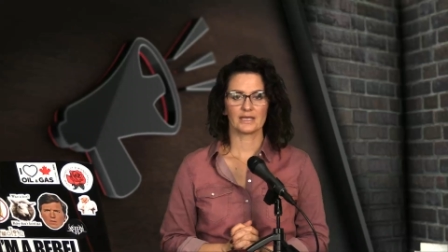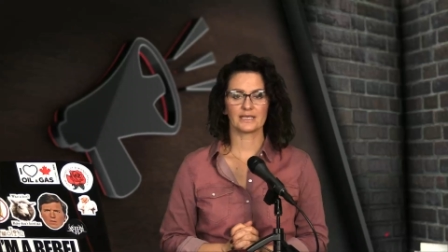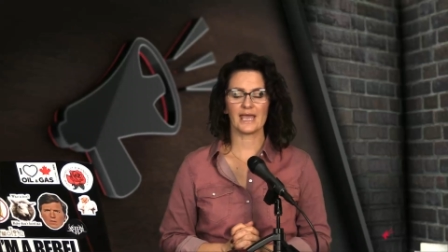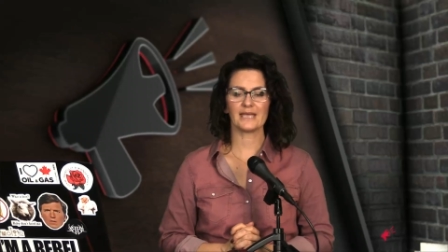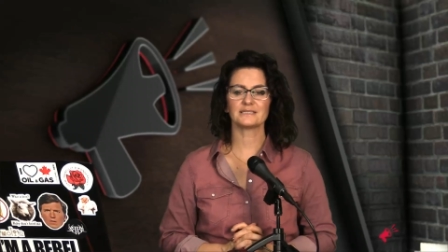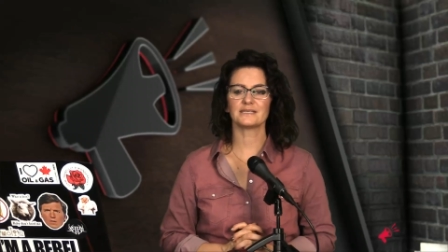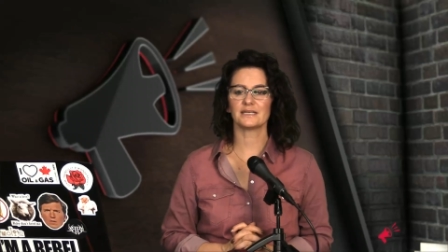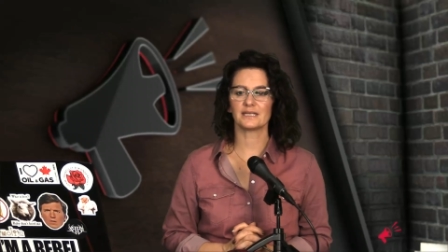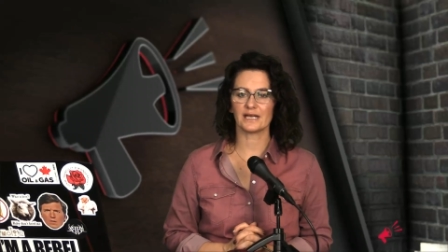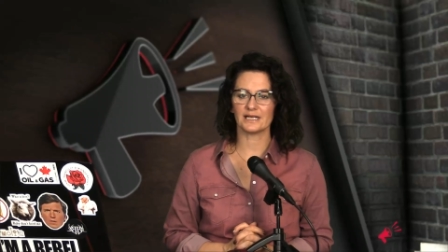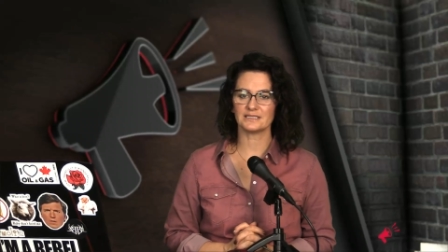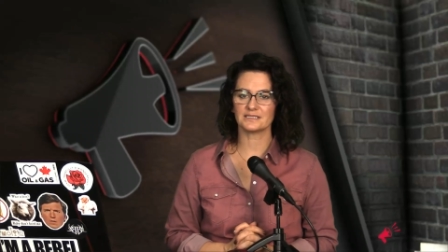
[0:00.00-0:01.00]
Gangs
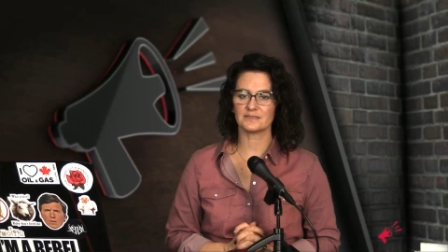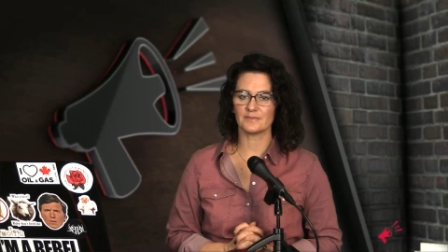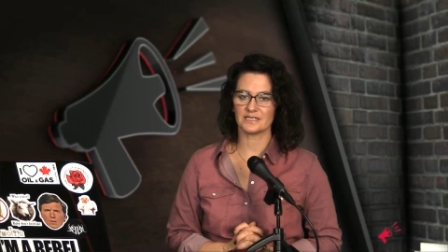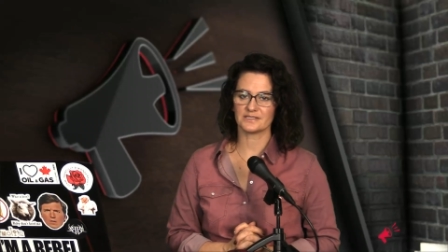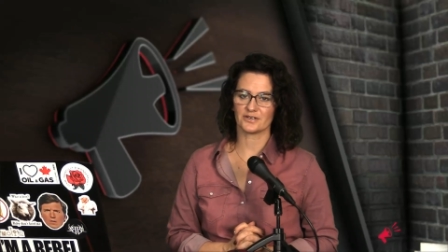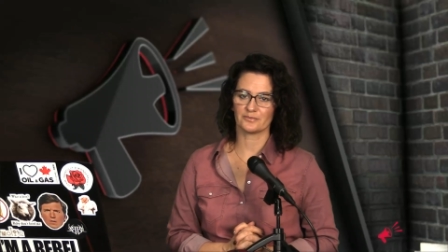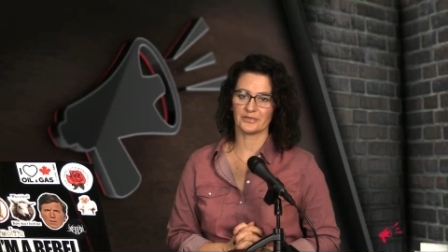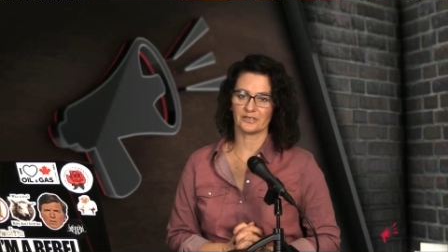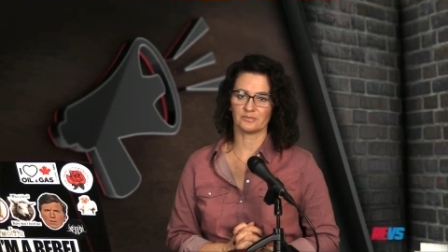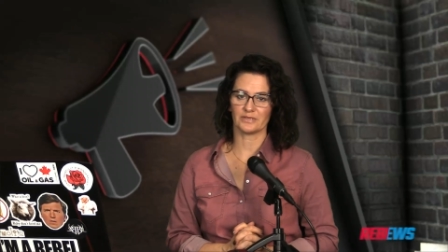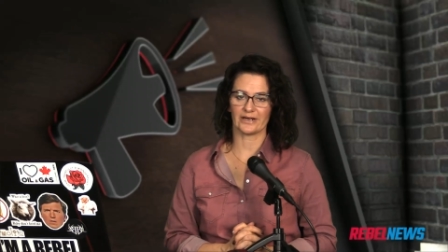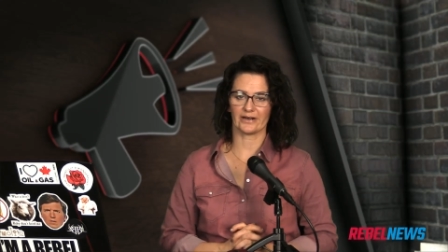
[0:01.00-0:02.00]
and Guns Minister
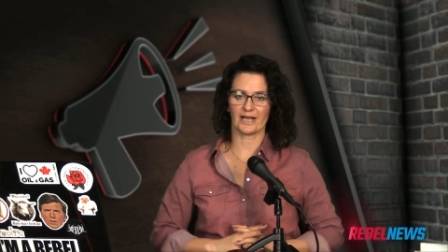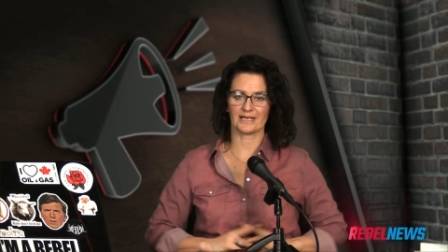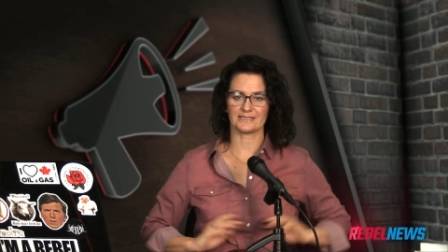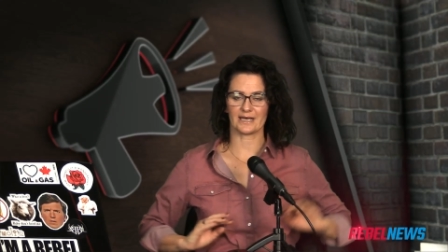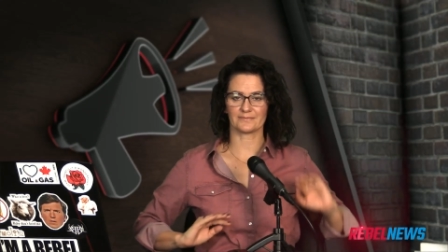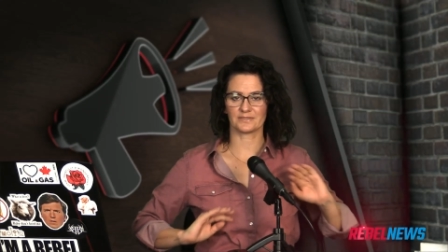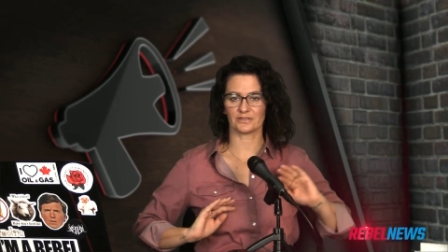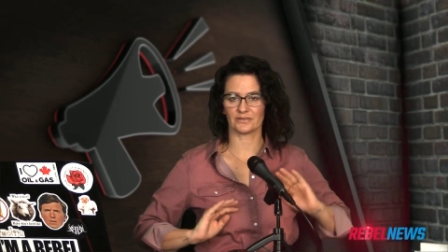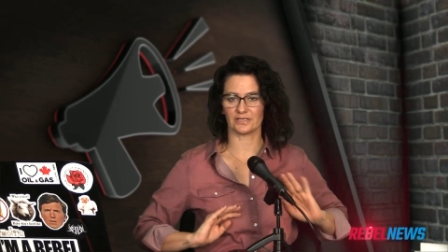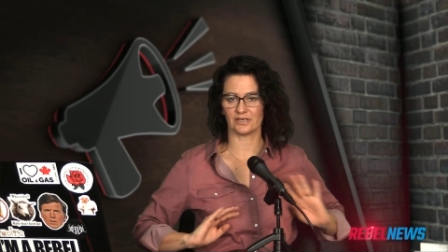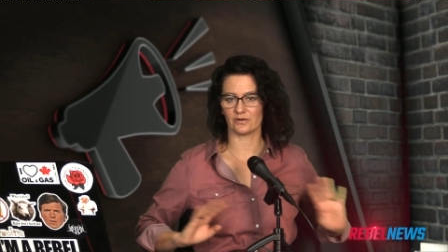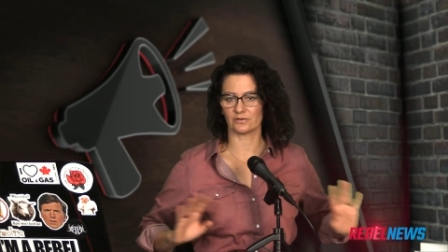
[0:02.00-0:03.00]
Bill Blair has
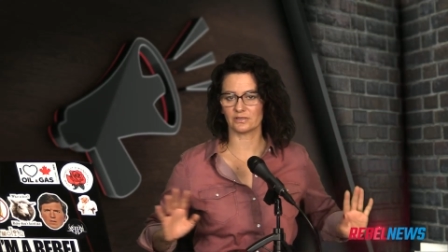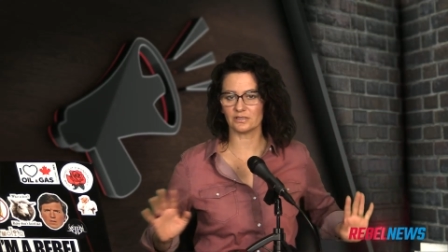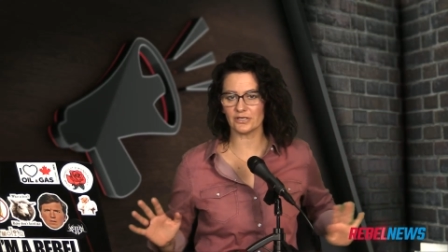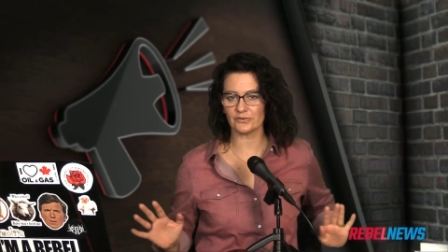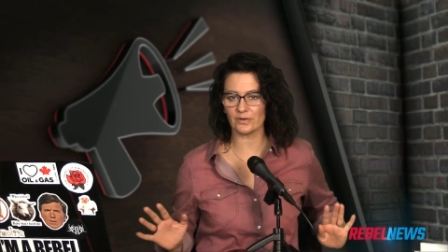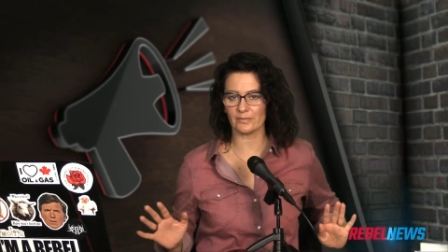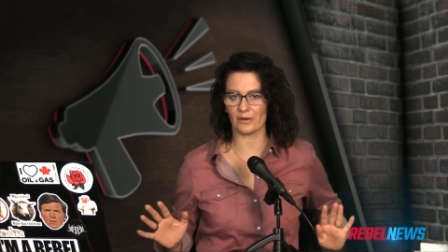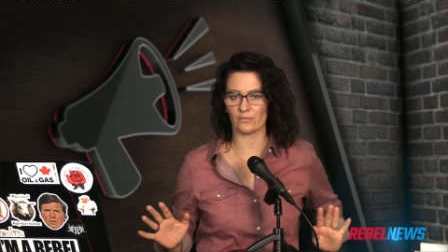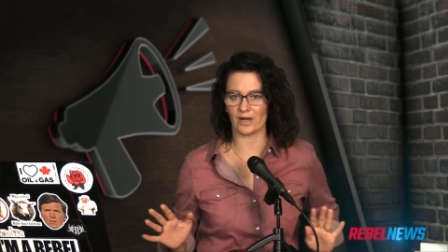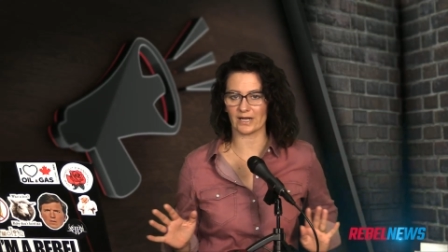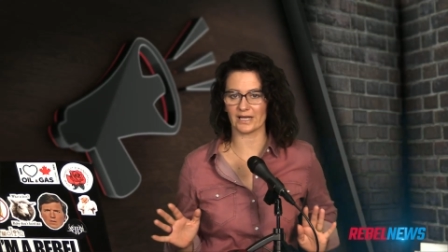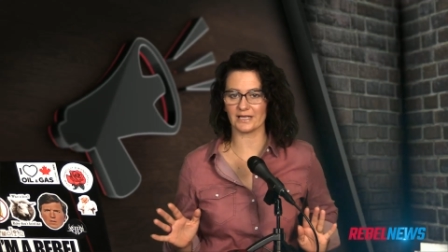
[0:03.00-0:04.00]
absolutely no clue about
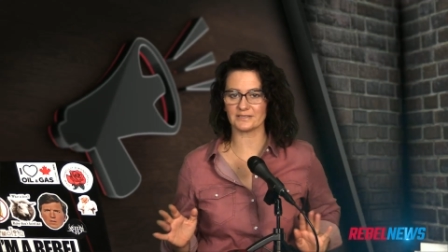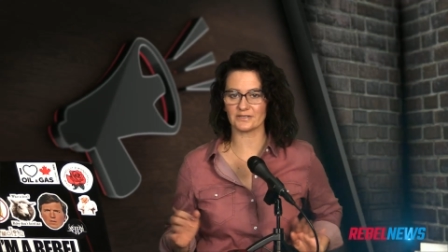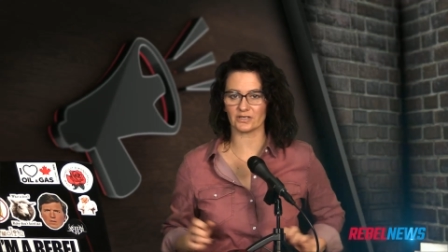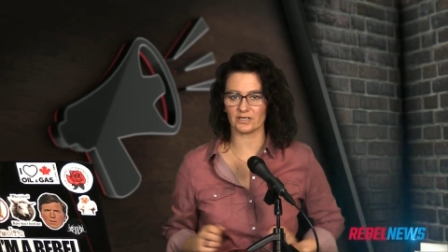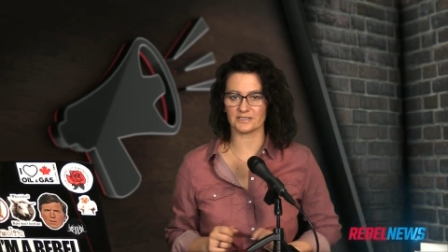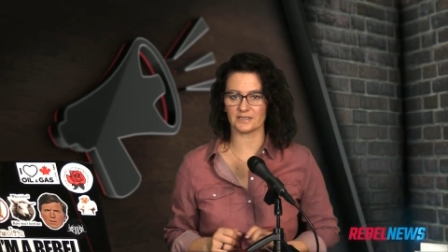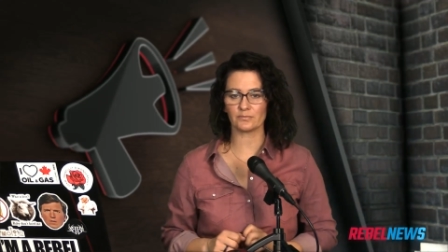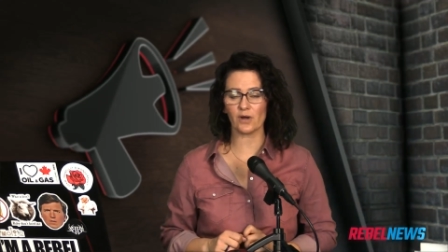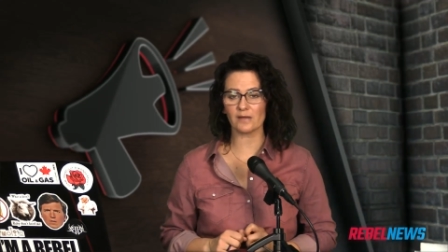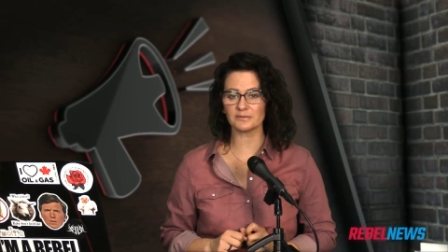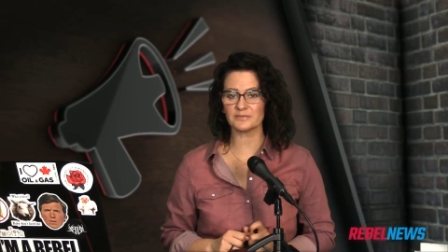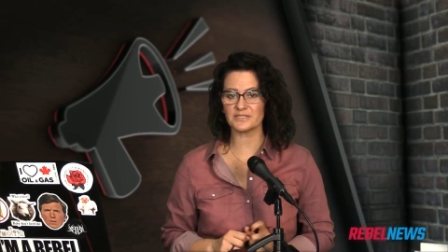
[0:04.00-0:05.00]
what guns are causing
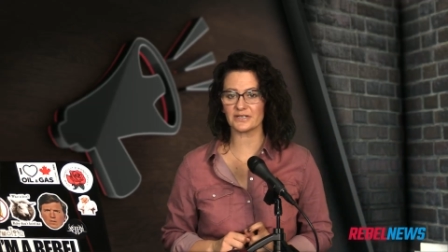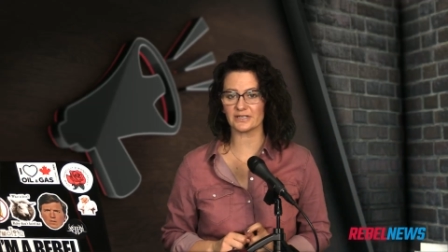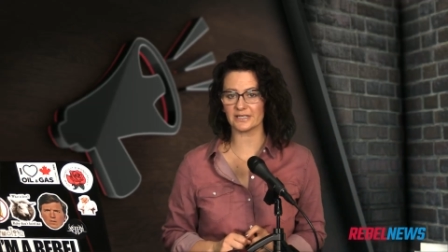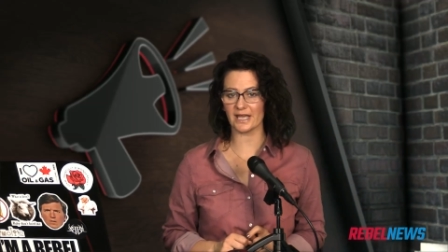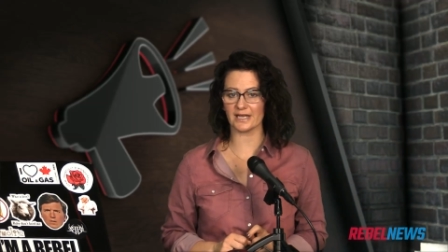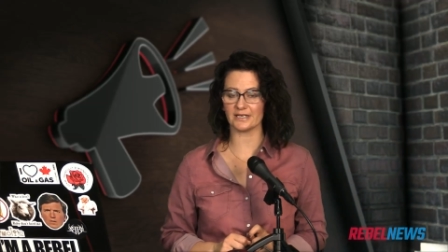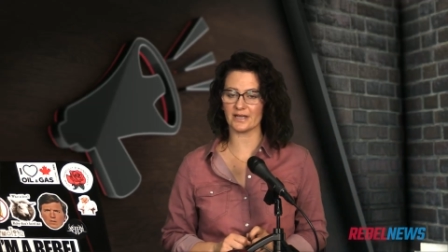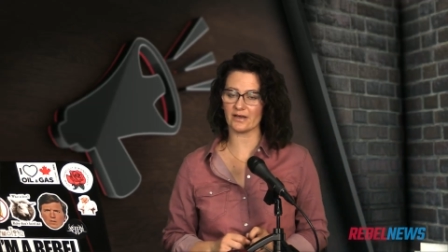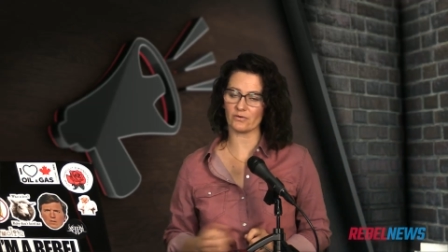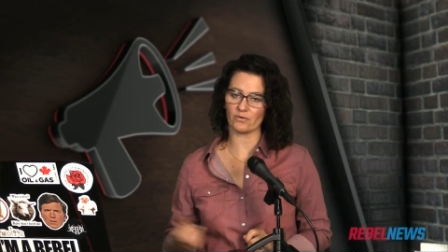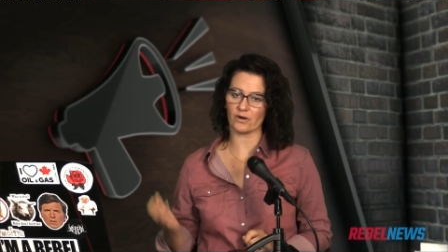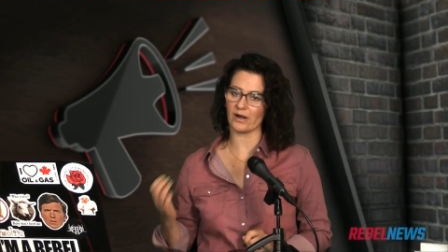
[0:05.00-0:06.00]
problems here in
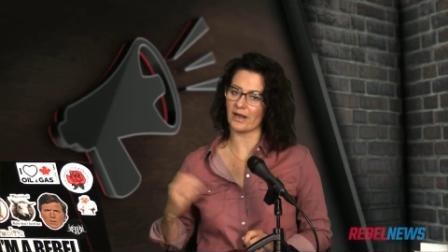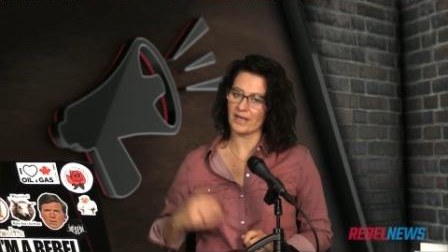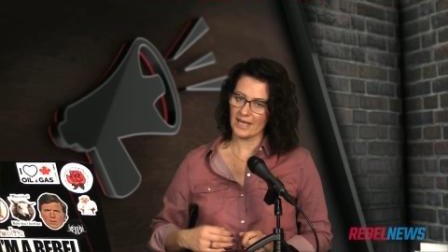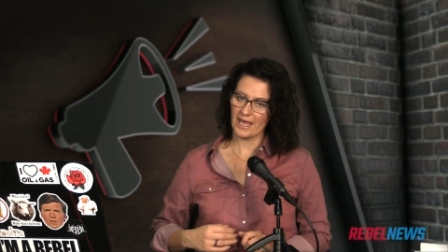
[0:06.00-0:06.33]
Canada or